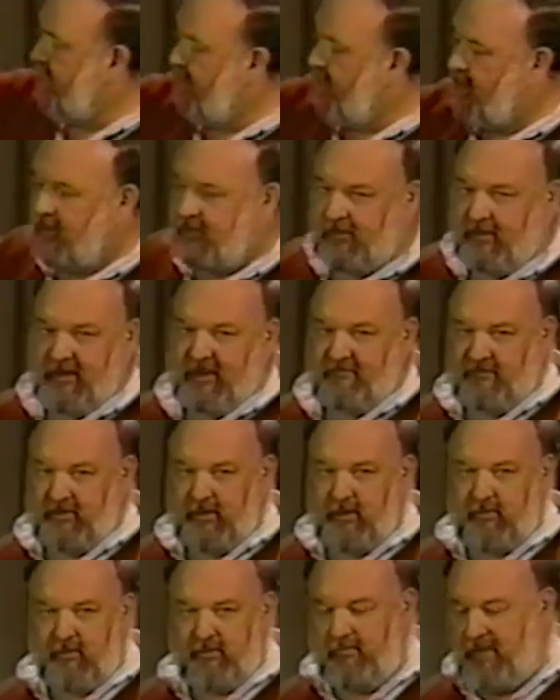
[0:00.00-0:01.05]
also have a
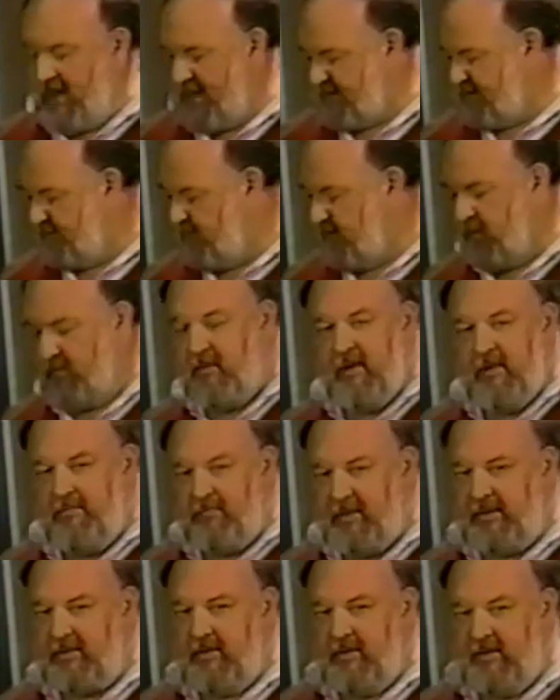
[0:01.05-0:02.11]
lower maximum one.
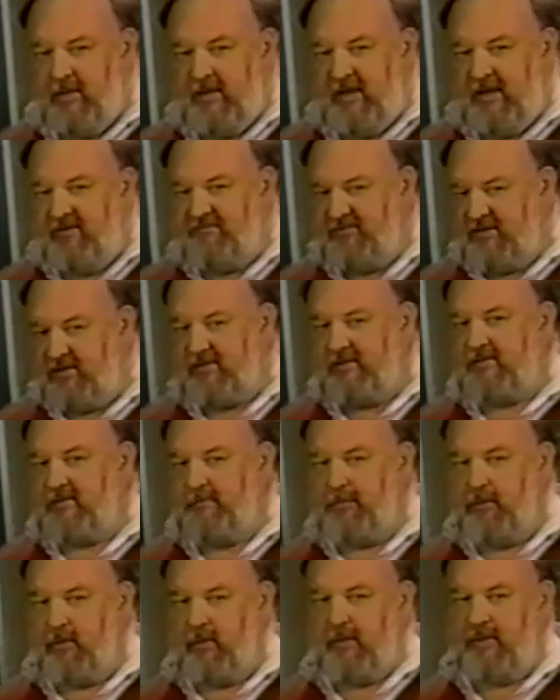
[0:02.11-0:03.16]
But if this is
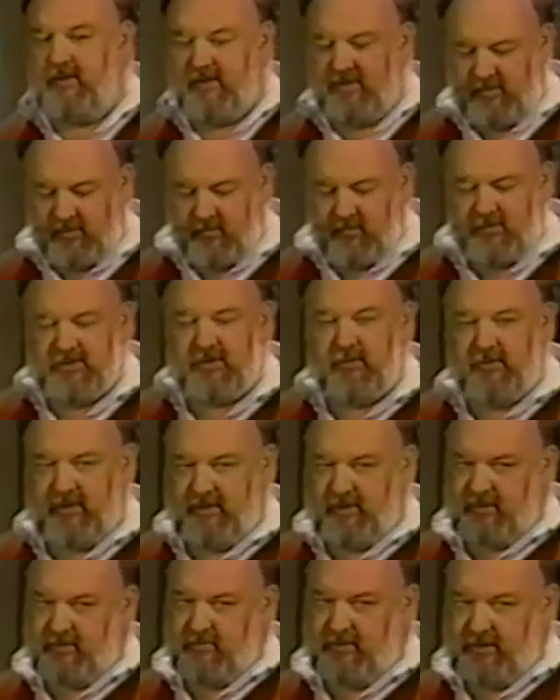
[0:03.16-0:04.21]
important, this is what you want
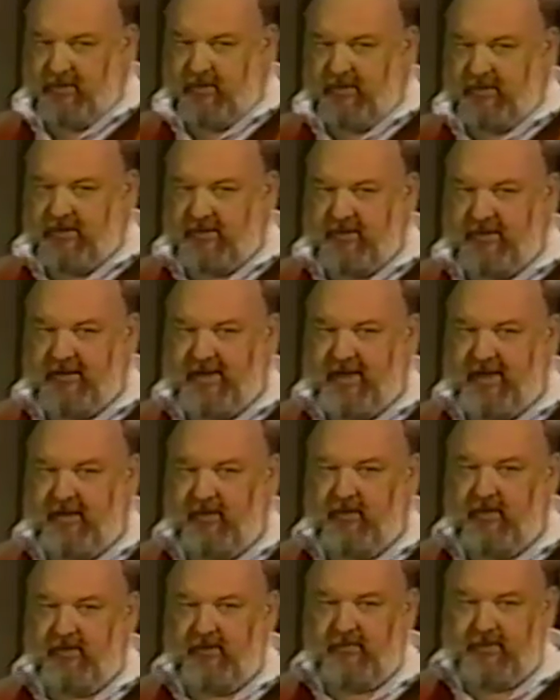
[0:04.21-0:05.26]
to do when you look into the
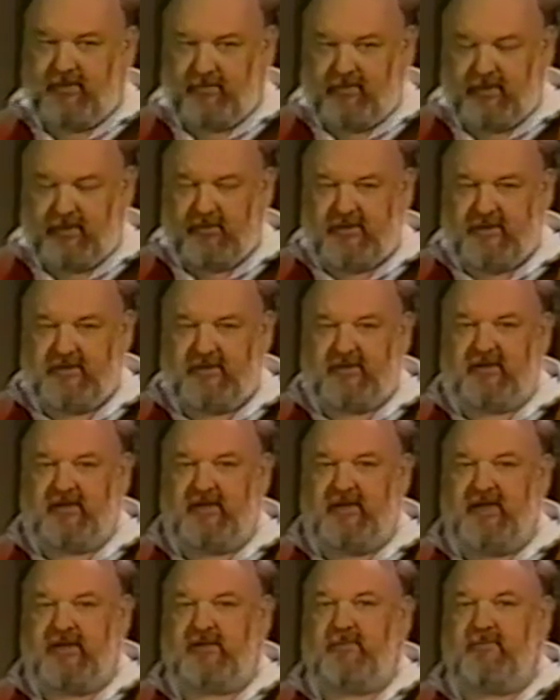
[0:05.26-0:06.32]
catalogs, when you want to look into the
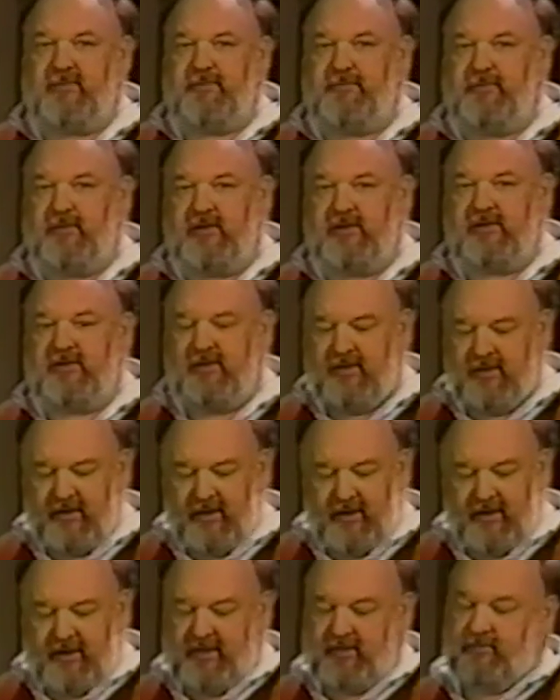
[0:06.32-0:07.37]
NASA reports,
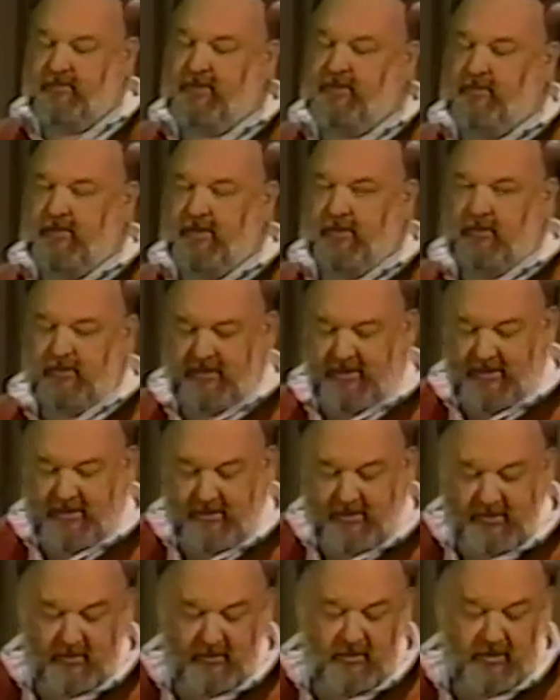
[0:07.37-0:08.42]
and when you want to look
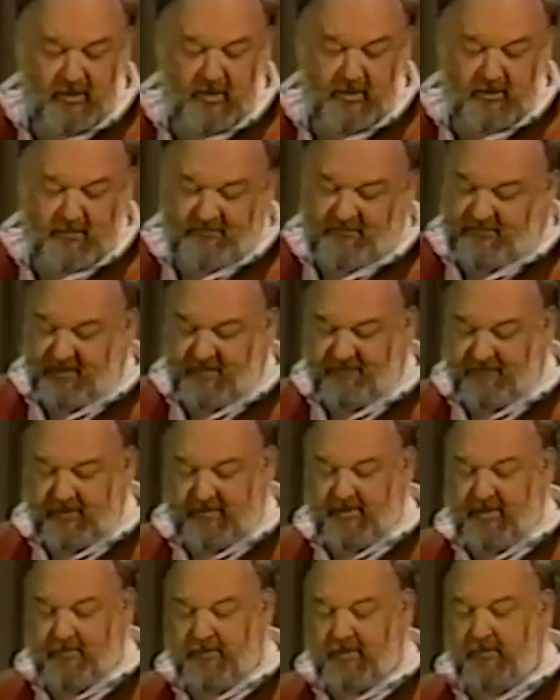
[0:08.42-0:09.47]
into, say, for
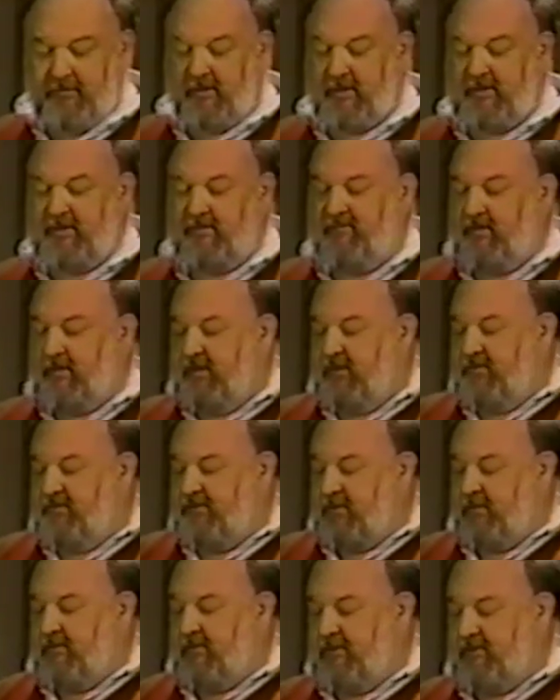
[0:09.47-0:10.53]
example, a book of
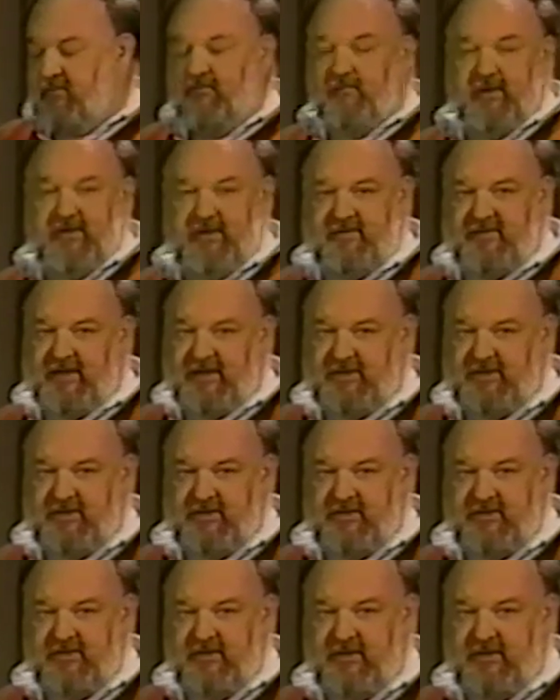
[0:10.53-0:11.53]
theories of wing sections.